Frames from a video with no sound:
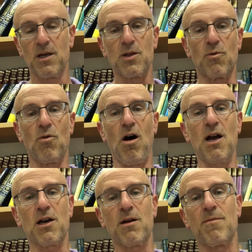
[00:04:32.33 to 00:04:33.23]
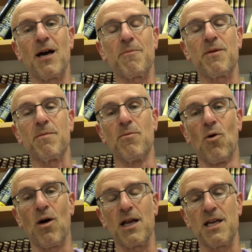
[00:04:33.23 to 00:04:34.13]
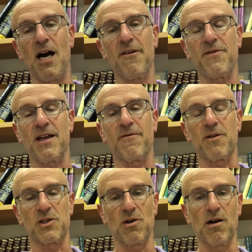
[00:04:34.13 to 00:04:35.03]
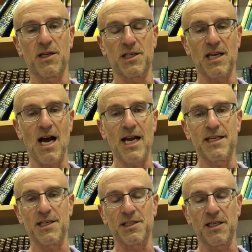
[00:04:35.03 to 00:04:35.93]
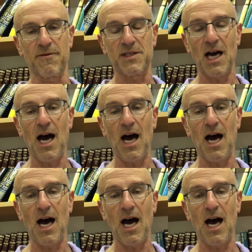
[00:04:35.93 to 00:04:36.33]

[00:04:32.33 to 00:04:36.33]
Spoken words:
the water might be more enough that as long as the yayin doesn't give